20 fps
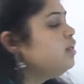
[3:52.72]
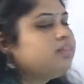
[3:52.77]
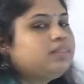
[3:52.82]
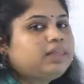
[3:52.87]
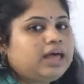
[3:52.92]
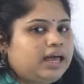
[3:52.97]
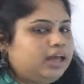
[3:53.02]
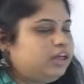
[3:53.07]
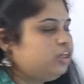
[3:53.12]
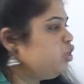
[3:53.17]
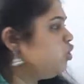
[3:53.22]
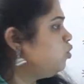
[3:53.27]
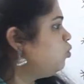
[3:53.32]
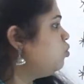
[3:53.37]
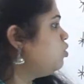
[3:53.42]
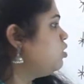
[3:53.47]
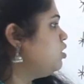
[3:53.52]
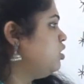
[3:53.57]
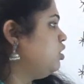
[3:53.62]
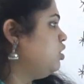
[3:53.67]
thank
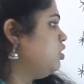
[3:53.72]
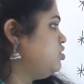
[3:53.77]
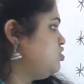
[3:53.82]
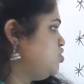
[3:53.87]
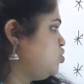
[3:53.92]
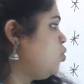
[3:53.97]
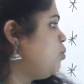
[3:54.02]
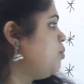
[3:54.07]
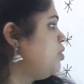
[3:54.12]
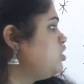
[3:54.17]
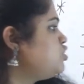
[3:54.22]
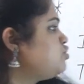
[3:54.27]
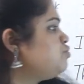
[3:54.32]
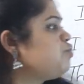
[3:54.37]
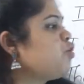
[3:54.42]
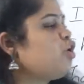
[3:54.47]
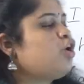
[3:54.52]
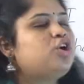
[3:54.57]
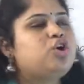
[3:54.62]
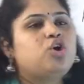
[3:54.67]
you so much
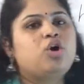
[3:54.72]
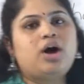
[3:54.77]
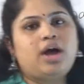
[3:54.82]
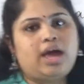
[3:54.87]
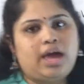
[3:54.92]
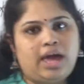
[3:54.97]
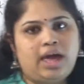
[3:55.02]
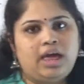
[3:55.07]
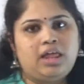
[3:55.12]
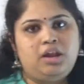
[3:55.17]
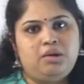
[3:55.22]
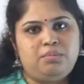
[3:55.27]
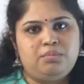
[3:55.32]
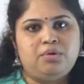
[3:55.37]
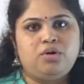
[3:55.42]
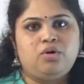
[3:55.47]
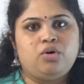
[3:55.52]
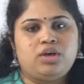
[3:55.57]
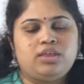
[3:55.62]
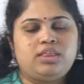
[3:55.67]
for your
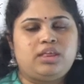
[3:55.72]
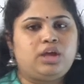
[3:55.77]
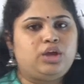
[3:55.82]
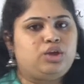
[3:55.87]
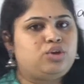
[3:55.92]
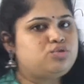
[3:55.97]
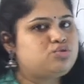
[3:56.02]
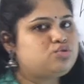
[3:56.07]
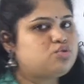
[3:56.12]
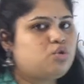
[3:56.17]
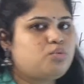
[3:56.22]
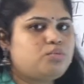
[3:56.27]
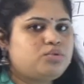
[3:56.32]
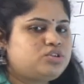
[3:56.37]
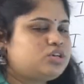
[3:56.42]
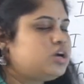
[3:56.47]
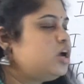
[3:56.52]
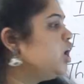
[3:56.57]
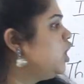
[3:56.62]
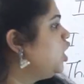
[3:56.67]
help. Thank you so
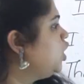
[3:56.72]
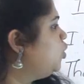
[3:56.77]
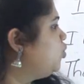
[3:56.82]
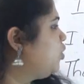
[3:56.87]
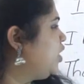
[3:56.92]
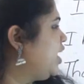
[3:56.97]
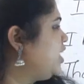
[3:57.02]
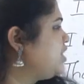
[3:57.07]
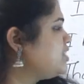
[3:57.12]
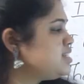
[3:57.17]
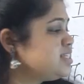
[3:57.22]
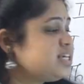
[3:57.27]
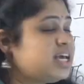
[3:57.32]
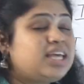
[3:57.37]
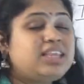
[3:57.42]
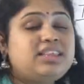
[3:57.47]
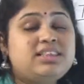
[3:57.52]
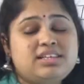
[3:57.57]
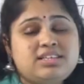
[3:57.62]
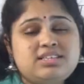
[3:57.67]
much. You can
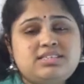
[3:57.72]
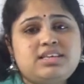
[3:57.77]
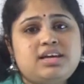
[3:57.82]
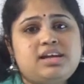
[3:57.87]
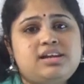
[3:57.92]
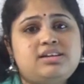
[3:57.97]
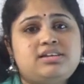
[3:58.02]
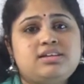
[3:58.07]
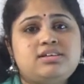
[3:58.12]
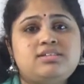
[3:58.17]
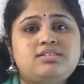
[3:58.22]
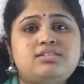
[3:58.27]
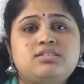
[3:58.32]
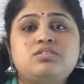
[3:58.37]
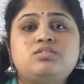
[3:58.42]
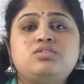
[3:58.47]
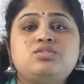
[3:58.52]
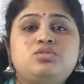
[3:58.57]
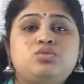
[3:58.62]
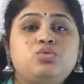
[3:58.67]
say this
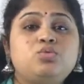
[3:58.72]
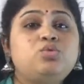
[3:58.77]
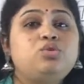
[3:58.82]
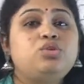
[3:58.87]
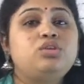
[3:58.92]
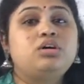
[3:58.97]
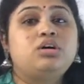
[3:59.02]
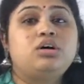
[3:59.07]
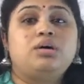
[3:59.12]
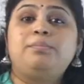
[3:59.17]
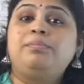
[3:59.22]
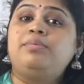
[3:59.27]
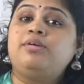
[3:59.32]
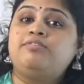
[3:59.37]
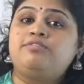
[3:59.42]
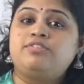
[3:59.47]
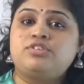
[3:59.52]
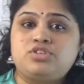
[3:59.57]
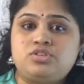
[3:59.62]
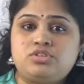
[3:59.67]
sentences to the
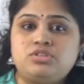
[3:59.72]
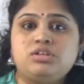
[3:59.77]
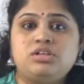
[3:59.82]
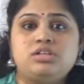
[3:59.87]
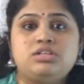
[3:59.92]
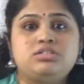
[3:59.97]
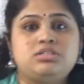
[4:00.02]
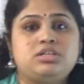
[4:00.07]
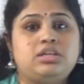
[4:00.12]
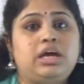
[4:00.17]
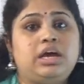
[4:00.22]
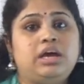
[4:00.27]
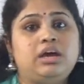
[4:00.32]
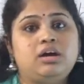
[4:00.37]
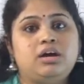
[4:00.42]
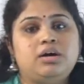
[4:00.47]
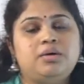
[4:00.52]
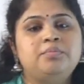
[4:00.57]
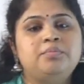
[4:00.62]
professionals, like